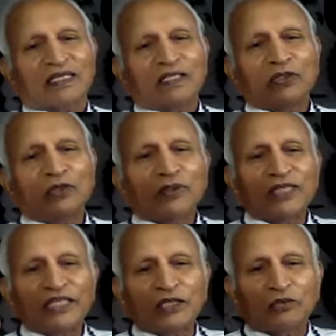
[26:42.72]
You don't
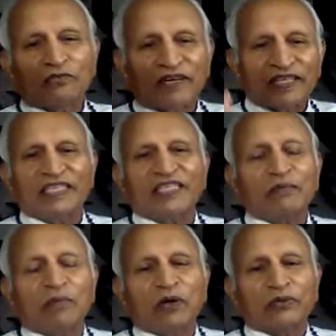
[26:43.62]
need to worry
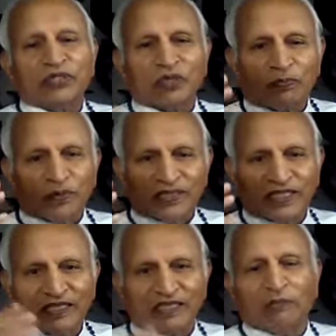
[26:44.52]
about
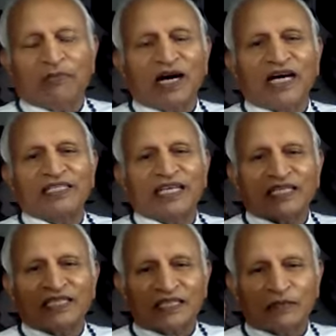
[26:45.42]
suppressing the mind
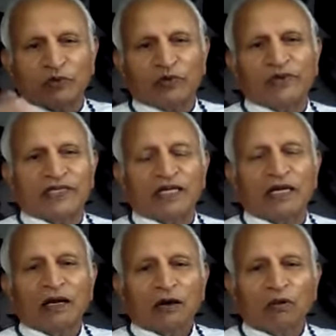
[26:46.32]
and removing
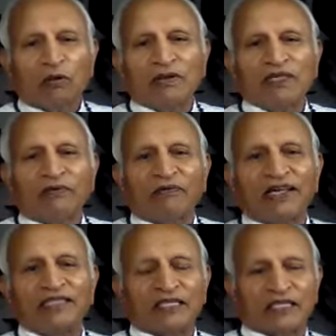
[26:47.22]
all the
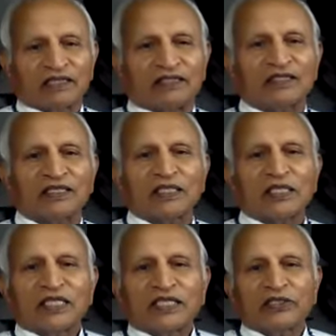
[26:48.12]
vices.
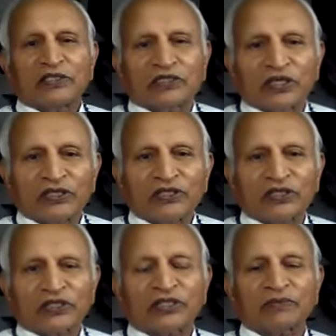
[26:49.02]

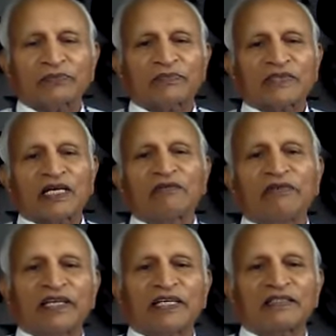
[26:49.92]
Just
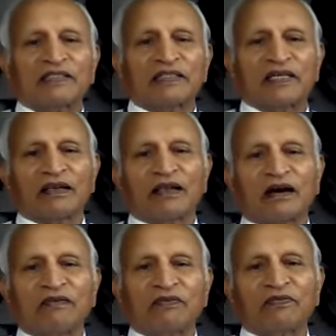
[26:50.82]
awaken the
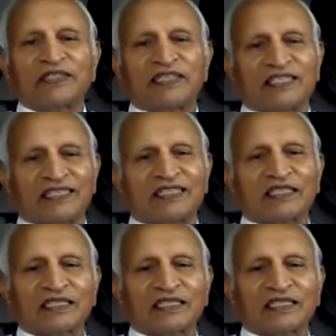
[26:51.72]
love within